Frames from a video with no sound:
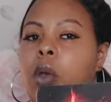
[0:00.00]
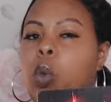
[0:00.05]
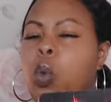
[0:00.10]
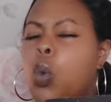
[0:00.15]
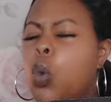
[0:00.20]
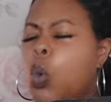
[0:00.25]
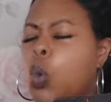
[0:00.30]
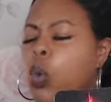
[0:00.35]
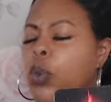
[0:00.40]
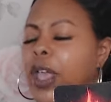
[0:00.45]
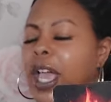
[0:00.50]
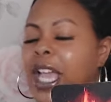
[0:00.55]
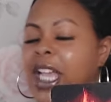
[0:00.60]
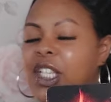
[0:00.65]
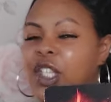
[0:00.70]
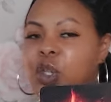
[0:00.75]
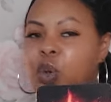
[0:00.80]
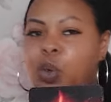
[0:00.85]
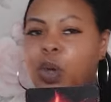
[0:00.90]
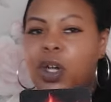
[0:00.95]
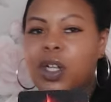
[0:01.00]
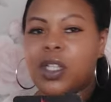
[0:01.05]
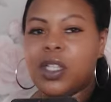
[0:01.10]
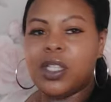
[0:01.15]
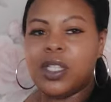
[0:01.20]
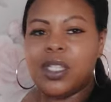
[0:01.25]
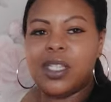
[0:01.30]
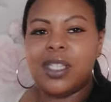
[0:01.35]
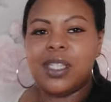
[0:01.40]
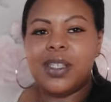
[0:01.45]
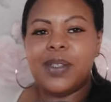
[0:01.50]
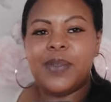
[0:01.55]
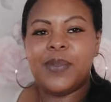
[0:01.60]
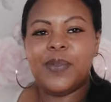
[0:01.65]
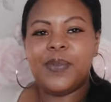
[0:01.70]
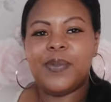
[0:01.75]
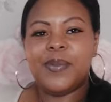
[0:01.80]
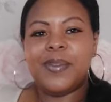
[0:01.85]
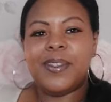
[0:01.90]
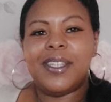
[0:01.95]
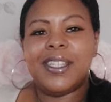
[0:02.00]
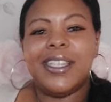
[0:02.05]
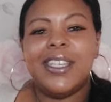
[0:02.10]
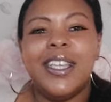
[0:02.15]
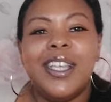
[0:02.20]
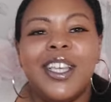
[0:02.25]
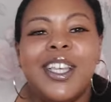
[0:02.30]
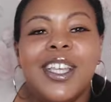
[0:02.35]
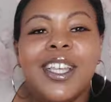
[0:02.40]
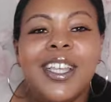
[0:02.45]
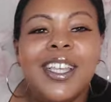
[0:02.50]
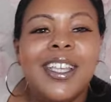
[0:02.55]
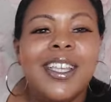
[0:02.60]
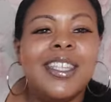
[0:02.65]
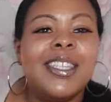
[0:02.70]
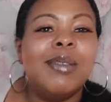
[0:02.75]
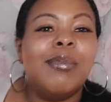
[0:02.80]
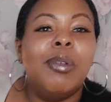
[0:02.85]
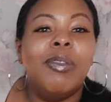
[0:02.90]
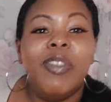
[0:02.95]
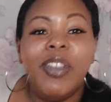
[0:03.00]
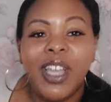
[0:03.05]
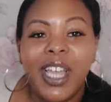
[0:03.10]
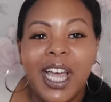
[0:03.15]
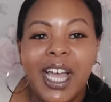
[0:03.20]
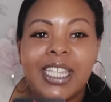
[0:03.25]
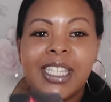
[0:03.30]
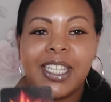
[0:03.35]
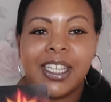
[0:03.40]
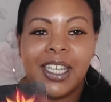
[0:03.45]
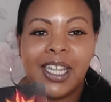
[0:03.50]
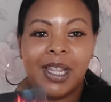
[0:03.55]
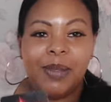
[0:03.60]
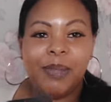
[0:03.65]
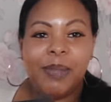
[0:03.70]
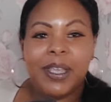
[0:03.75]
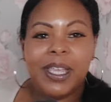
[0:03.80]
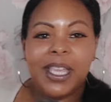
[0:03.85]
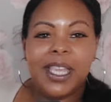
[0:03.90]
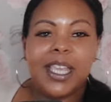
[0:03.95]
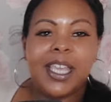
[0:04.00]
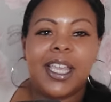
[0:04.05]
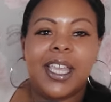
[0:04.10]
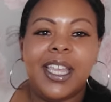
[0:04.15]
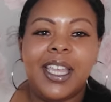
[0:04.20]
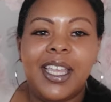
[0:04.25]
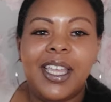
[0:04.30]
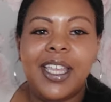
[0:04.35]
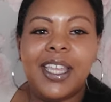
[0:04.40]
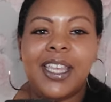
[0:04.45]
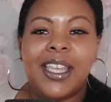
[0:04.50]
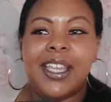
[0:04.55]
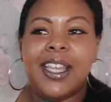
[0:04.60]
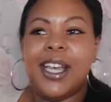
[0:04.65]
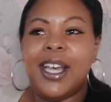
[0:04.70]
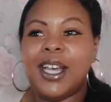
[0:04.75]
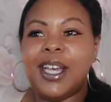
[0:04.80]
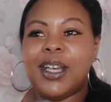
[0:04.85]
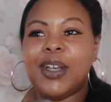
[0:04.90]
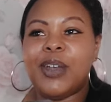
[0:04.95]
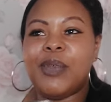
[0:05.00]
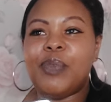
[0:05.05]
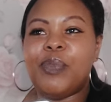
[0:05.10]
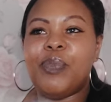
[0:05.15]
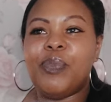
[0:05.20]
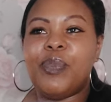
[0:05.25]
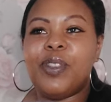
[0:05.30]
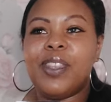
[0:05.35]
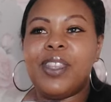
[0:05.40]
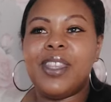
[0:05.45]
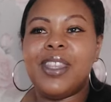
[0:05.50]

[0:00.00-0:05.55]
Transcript: Ooh, the Ace of Wands. Some of you guys are gonna be, some